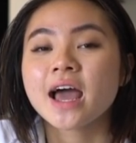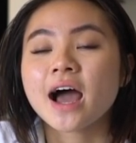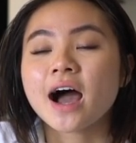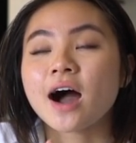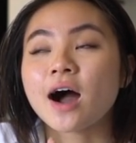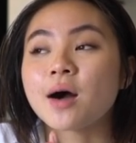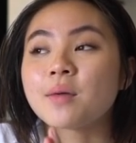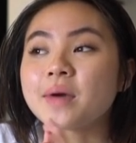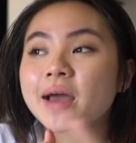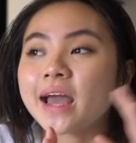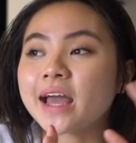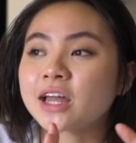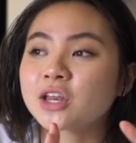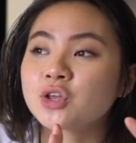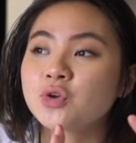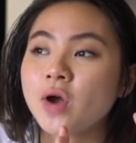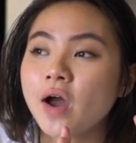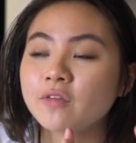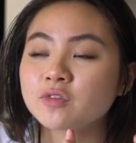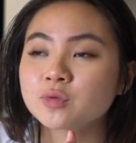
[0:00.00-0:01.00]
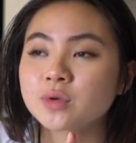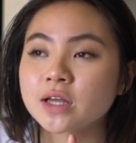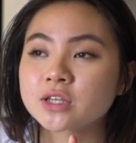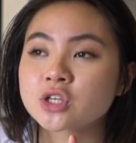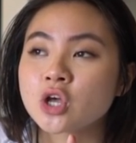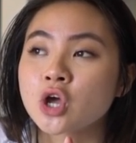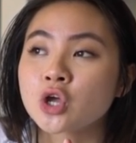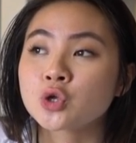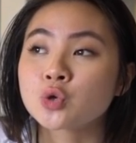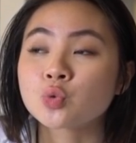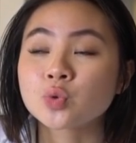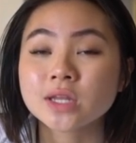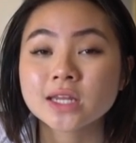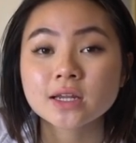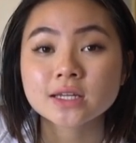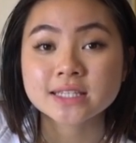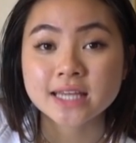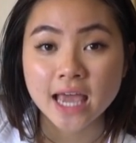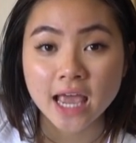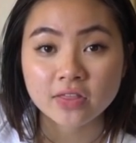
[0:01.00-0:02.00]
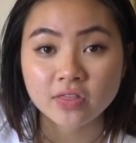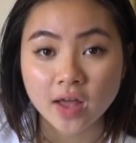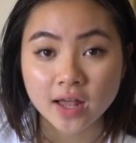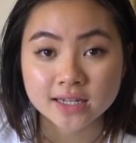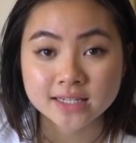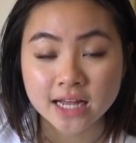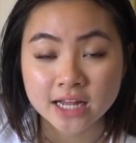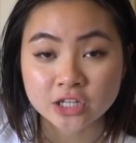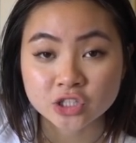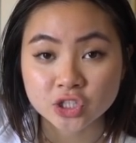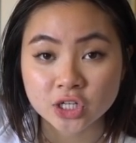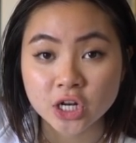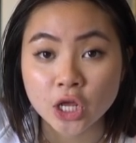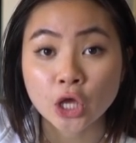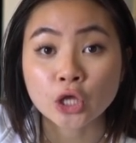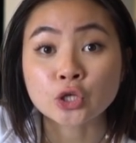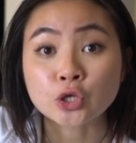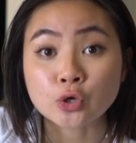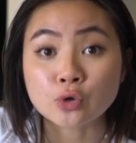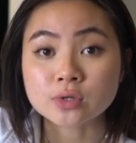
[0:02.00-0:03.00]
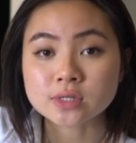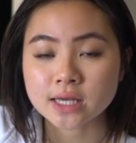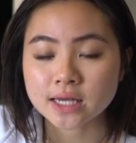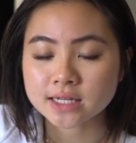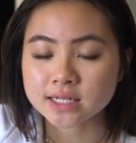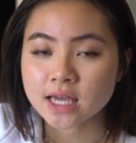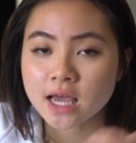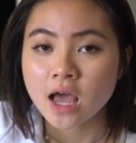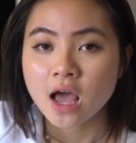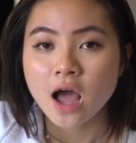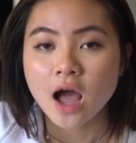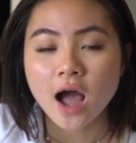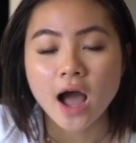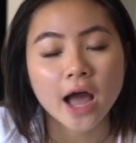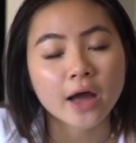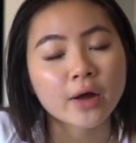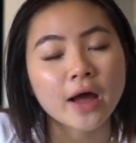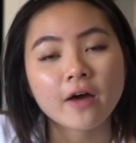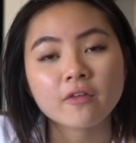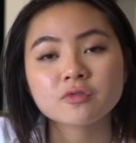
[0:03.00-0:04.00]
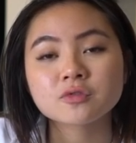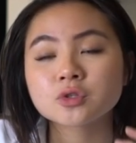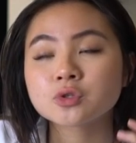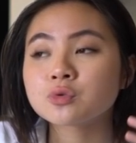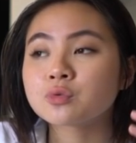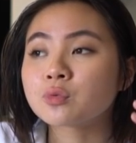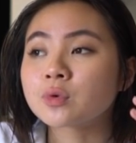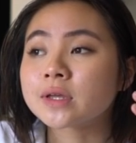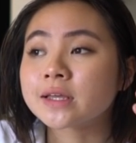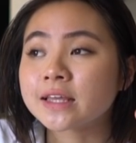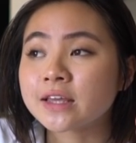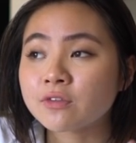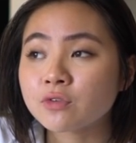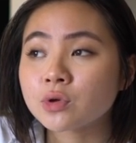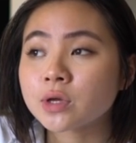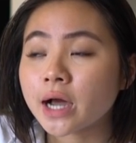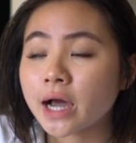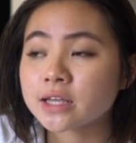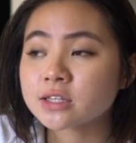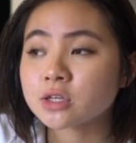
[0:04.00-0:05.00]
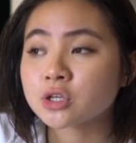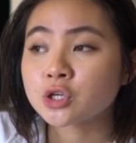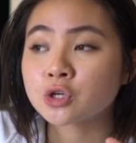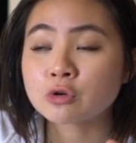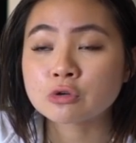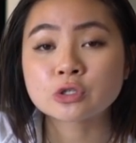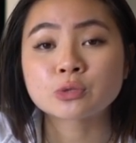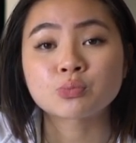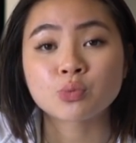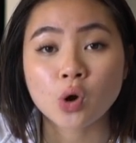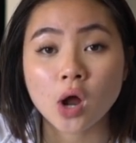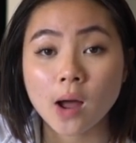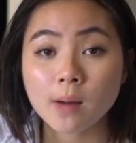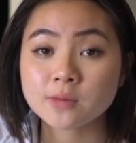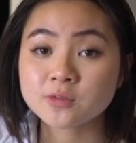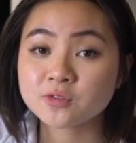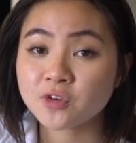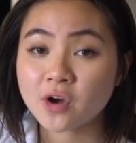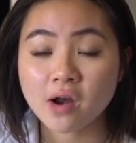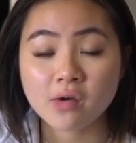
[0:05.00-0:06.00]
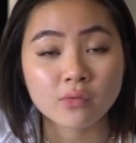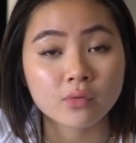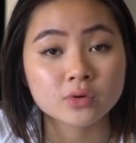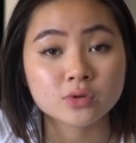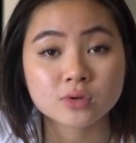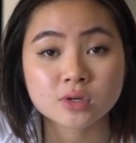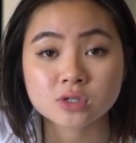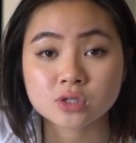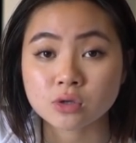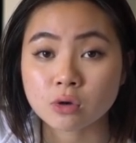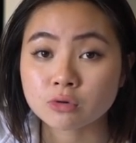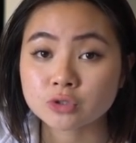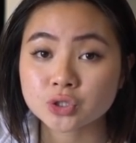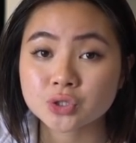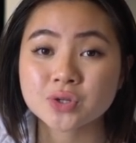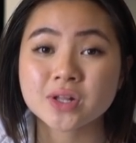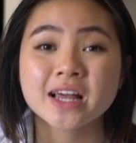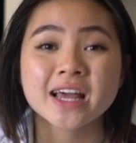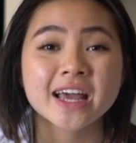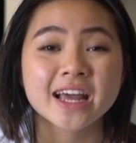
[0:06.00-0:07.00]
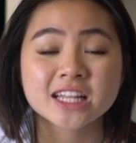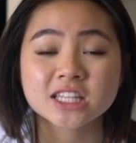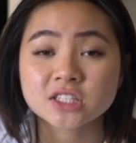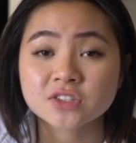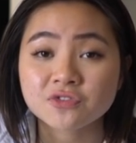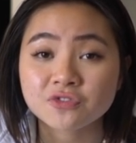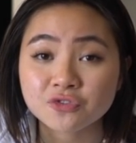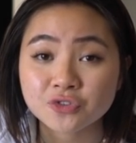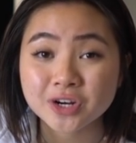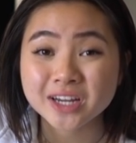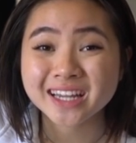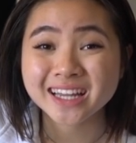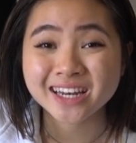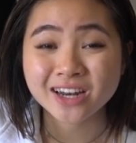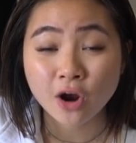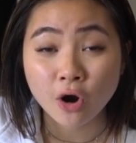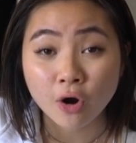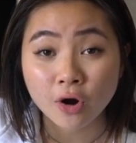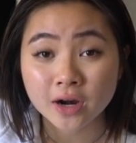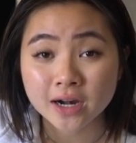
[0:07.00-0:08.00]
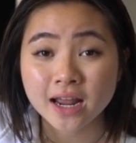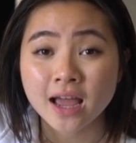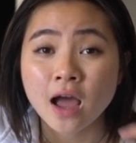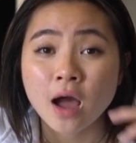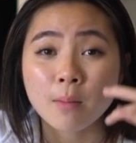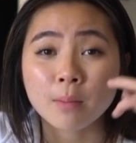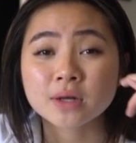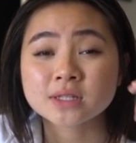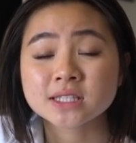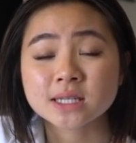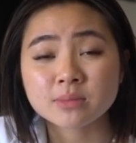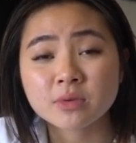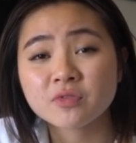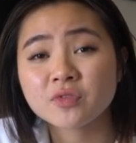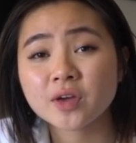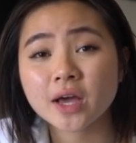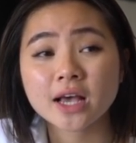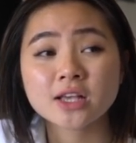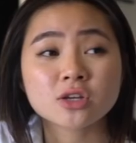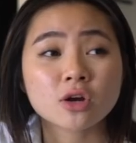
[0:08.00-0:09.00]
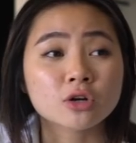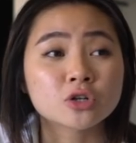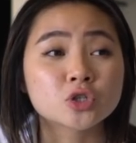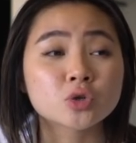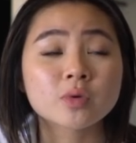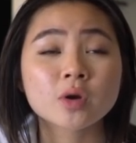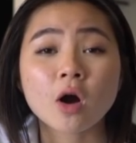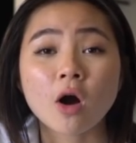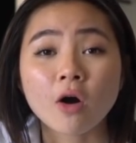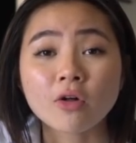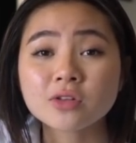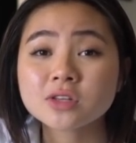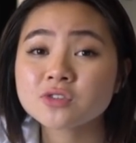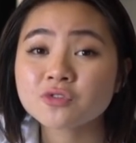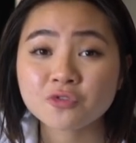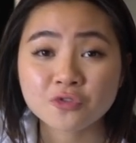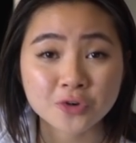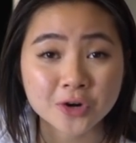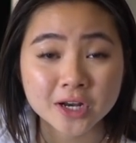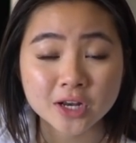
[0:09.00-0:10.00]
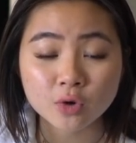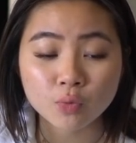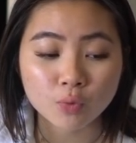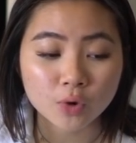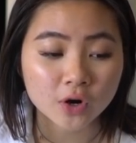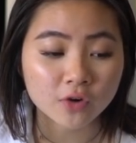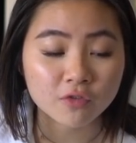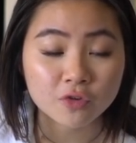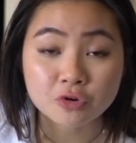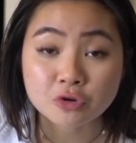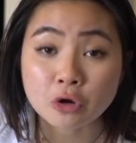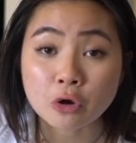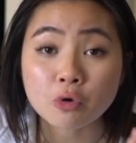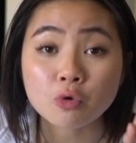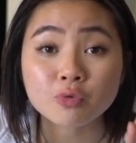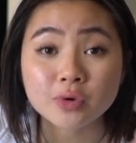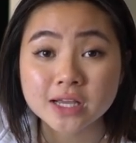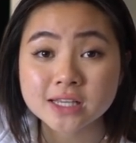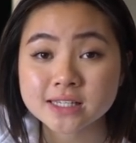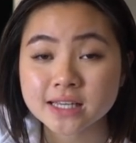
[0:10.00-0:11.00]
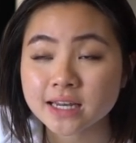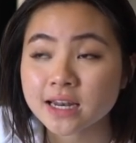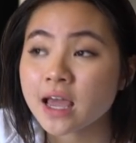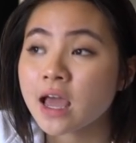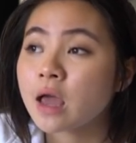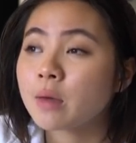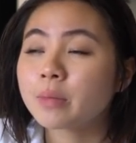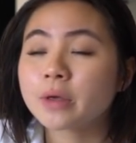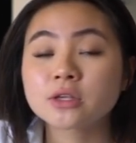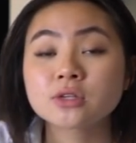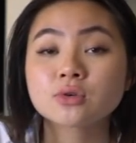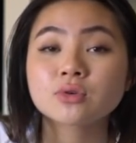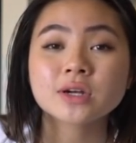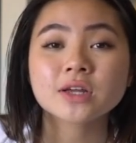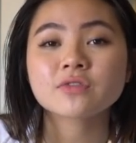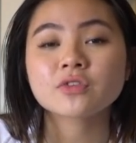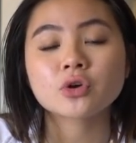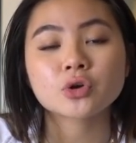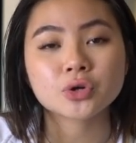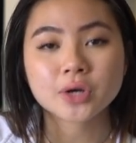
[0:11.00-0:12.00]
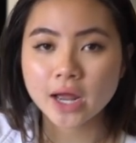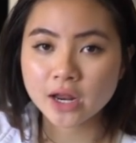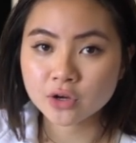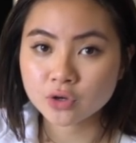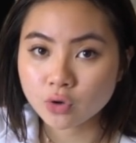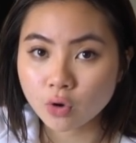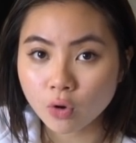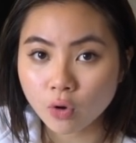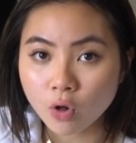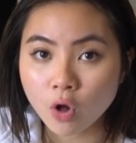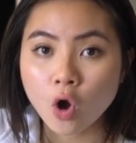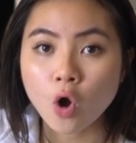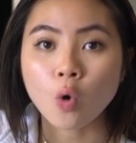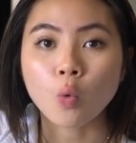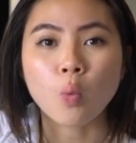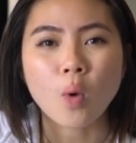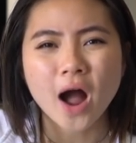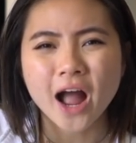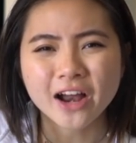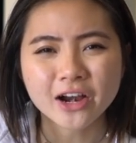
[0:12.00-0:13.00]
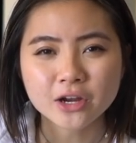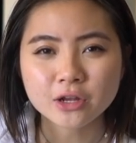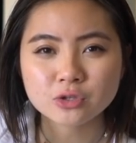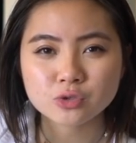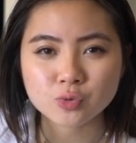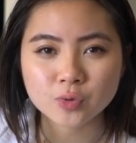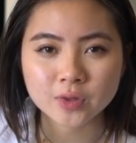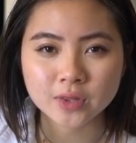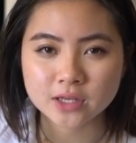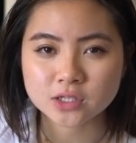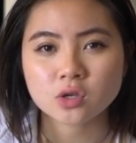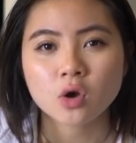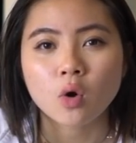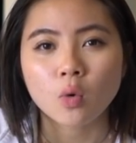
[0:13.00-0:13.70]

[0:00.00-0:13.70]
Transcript: And you have to realize you need to take that attention and use it. I have to give you guys huge props for everyone doing social. It's freaking hard. But some of you guys are doing all this freaking work for no reason because you don't even know your end goal. Why are you doing this?